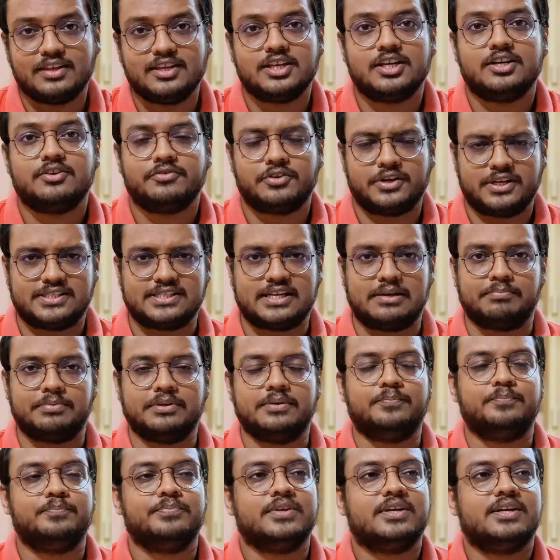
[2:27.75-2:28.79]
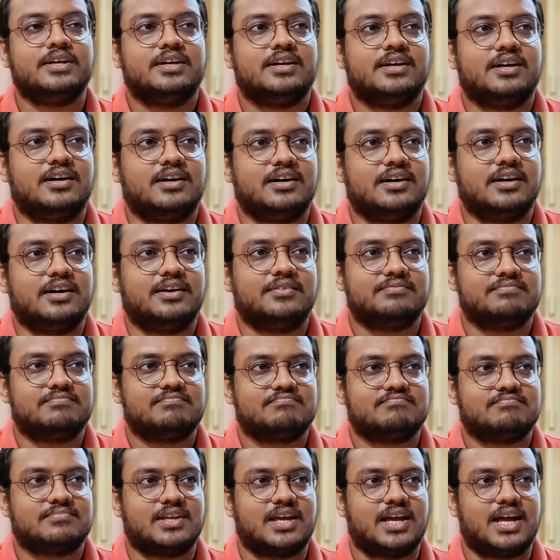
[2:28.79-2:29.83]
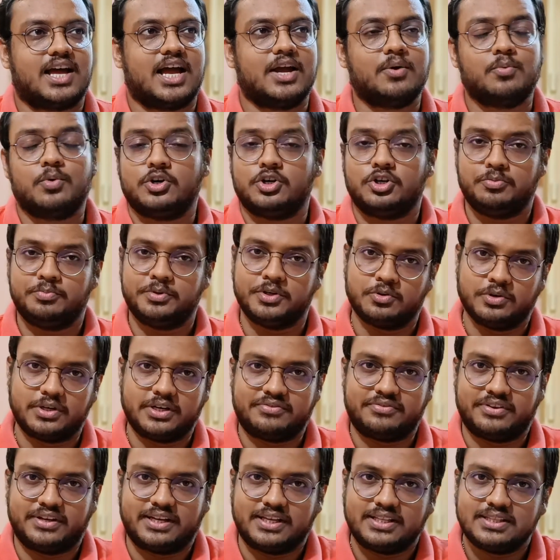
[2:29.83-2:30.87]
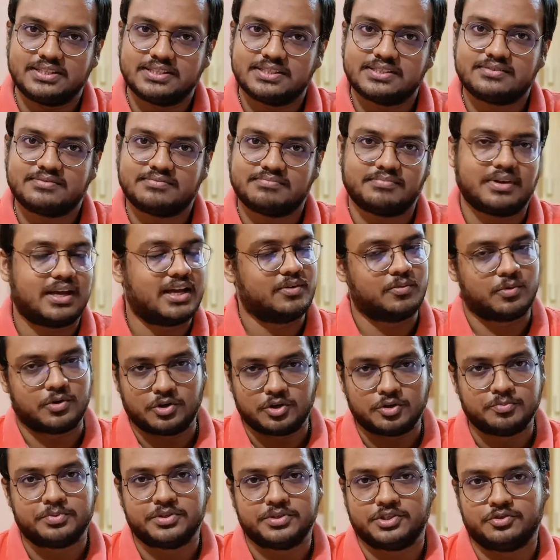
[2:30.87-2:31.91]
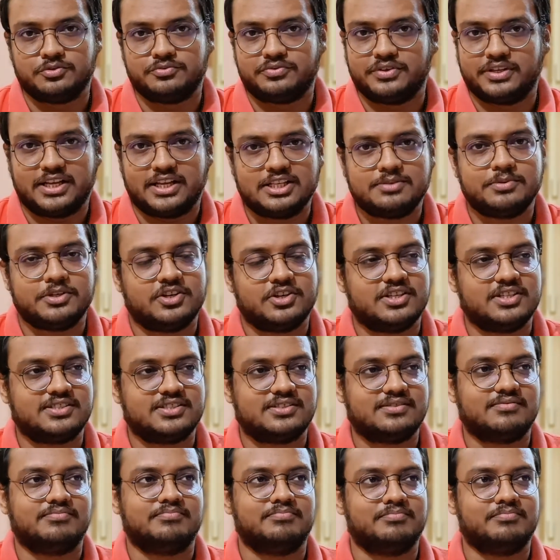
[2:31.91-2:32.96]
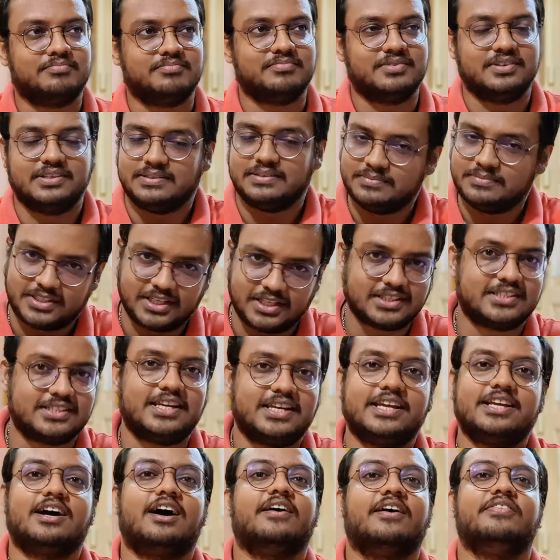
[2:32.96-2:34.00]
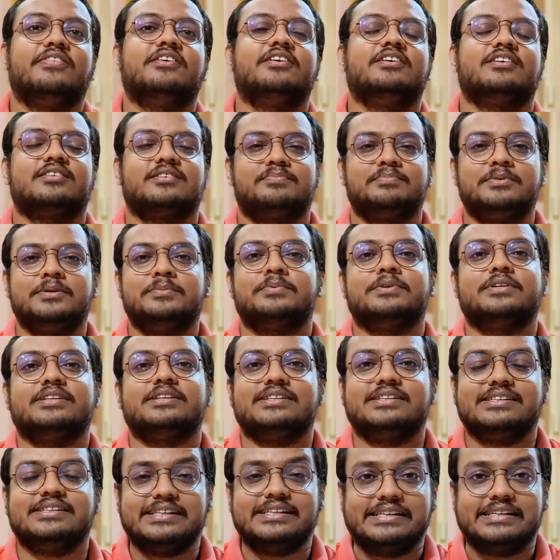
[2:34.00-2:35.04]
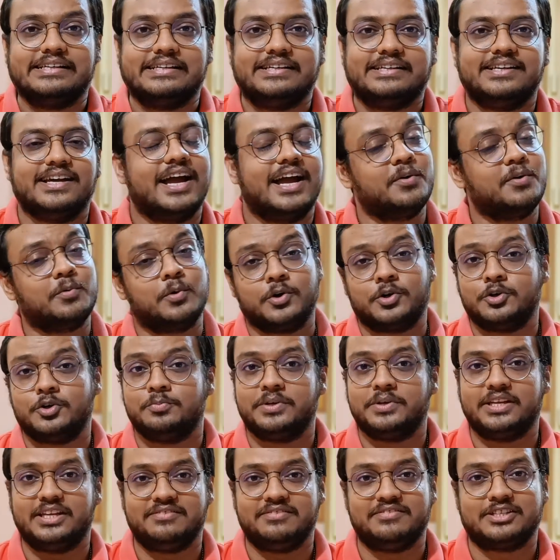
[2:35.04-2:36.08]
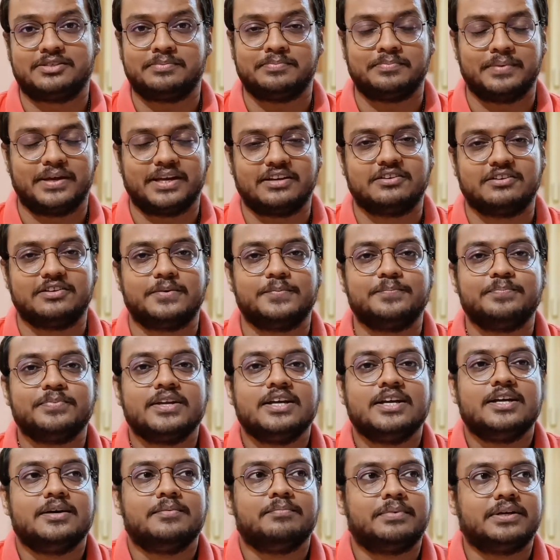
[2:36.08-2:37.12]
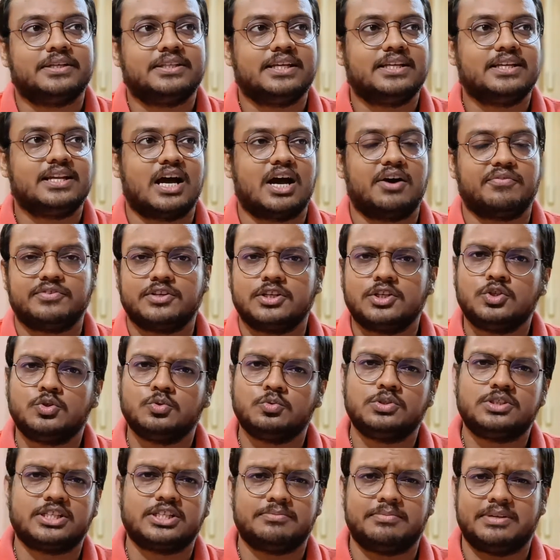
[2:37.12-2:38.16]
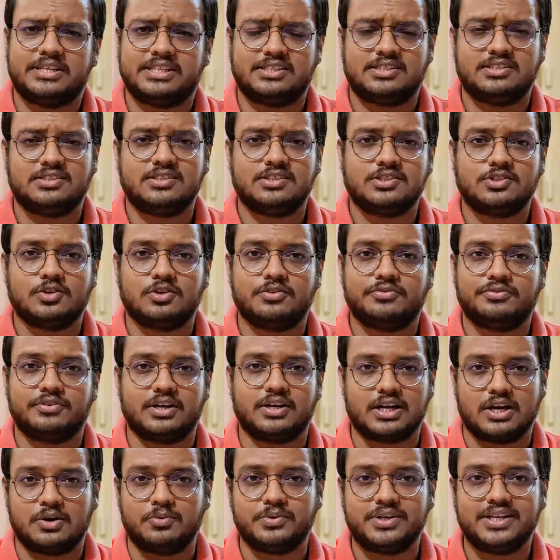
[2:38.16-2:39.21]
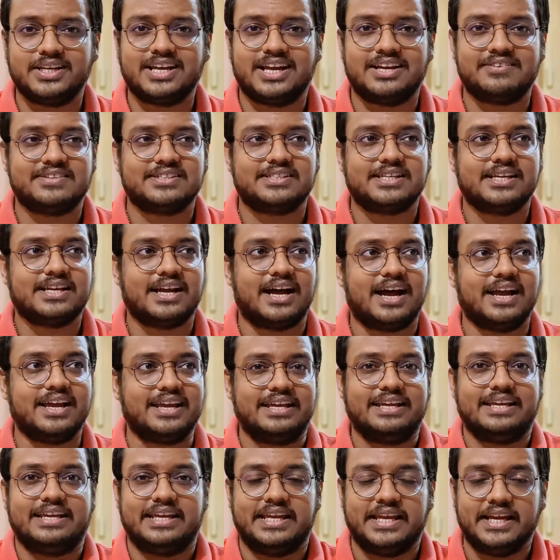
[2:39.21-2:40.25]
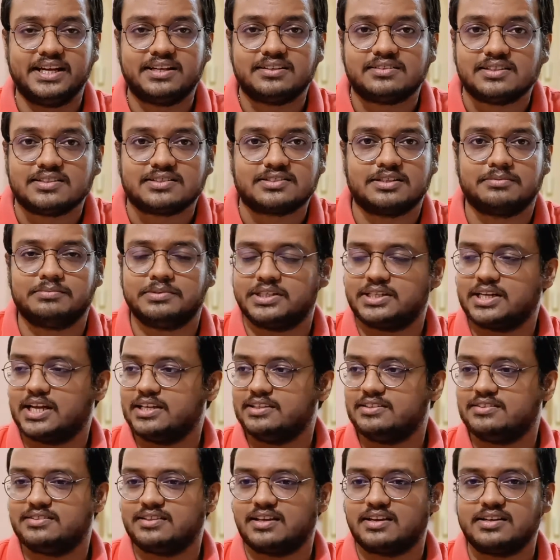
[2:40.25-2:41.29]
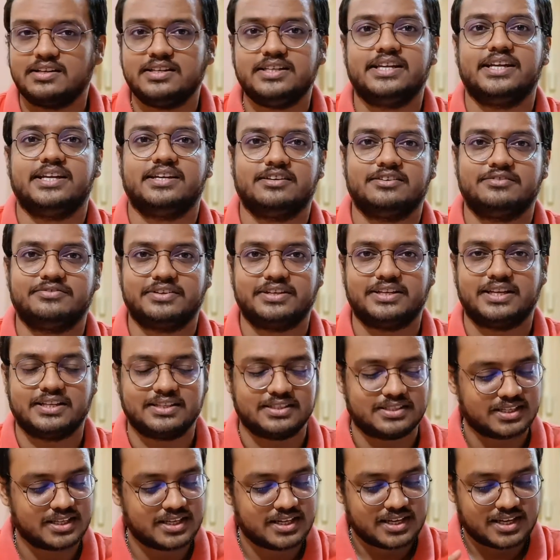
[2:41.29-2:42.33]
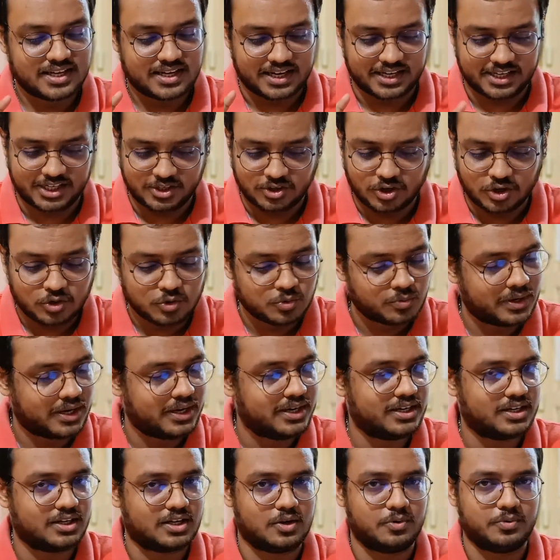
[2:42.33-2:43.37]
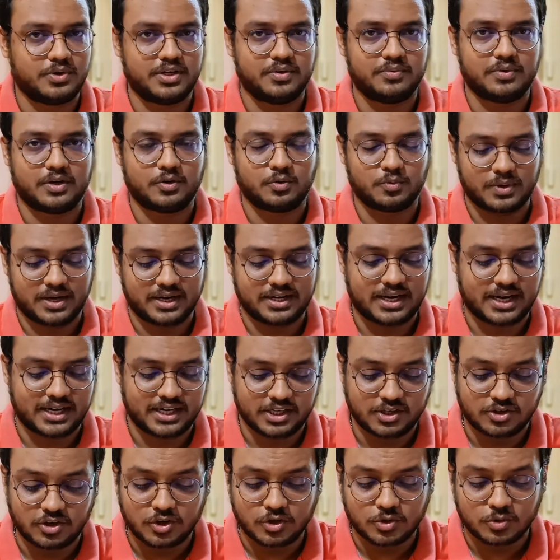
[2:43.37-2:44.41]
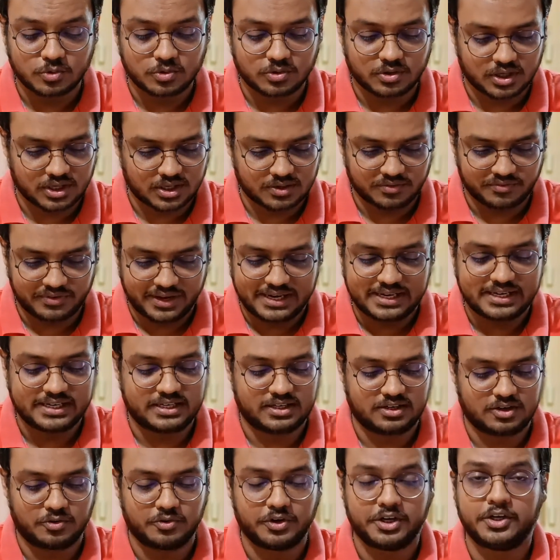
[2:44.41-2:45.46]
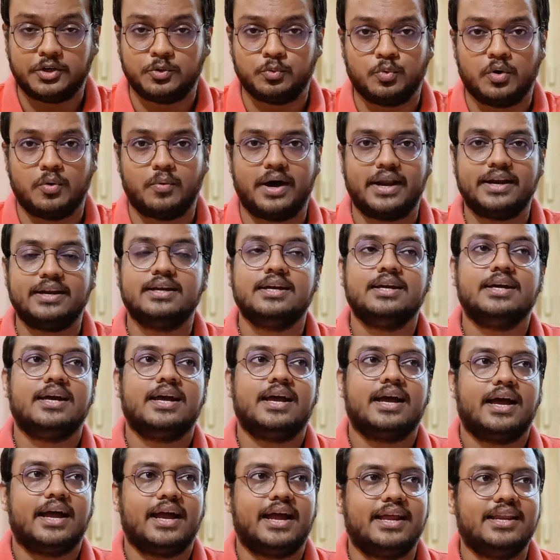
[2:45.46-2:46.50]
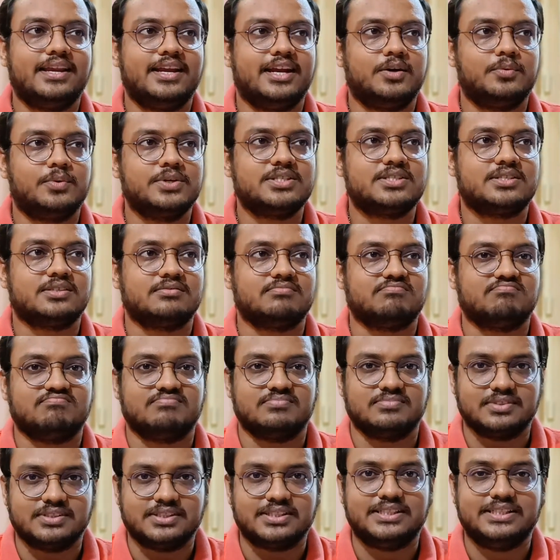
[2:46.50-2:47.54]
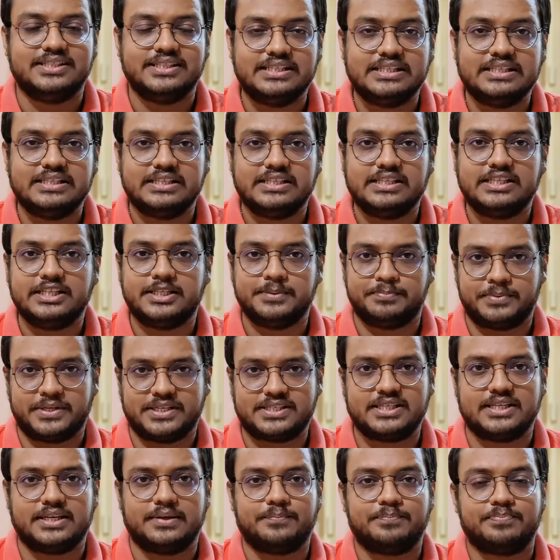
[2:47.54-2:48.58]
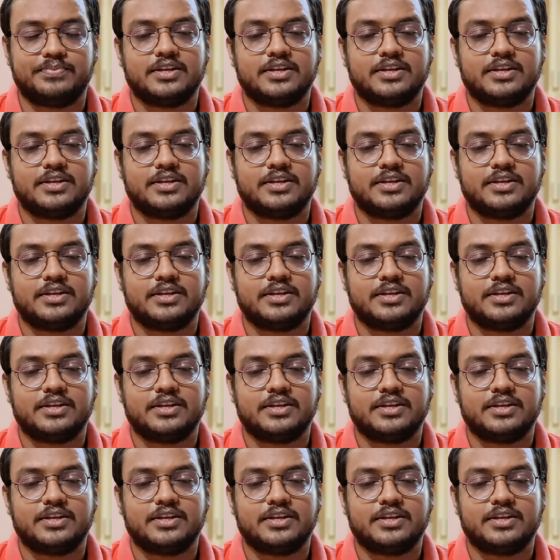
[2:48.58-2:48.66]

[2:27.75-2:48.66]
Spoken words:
For example, I wanted to be good at finance. I wanted to pursue finance because just like other people in India, I wanted to be an investment banker. But then after 2 trimesters of accounting, I was like, I hate this subject. I thoroughly hated finance. I did not do well in accounting 101. I did not do well in accounting 201. And it was really, really depressing.